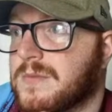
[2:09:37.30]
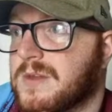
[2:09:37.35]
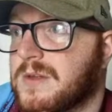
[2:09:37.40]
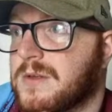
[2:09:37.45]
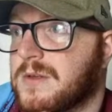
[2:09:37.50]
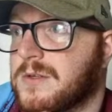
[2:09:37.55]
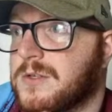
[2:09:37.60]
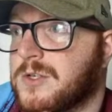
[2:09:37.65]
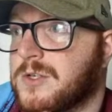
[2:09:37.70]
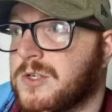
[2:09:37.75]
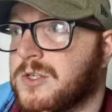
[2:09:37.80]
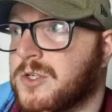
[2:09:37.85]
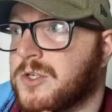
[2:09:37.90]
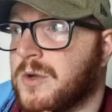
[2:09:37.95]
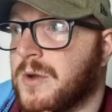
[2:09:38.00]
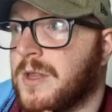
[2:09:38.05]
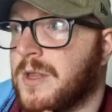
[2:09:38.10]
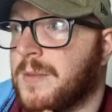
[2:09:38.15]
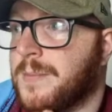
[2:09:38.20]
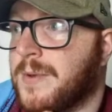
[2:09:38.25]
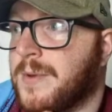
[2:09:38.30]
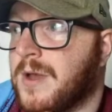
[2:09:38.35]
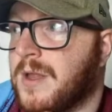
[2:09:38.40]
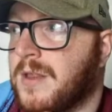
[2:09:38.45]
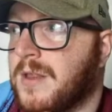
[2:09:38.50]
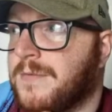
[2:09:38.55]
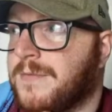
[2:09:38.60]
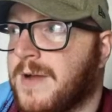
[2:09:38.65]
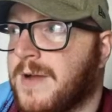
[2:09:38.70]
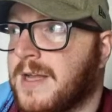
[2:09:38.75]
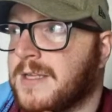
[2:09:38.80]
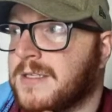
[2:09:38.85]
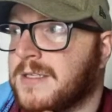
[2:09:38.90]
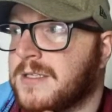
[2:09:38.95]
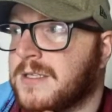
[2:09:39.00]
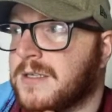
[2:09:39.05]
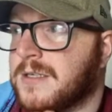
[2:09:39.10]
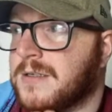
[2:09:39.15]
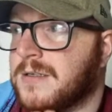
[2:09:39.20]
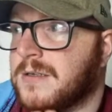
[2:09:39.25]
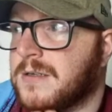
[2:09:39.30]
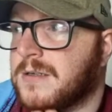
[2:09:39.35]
It's just showing the Burnley fans, and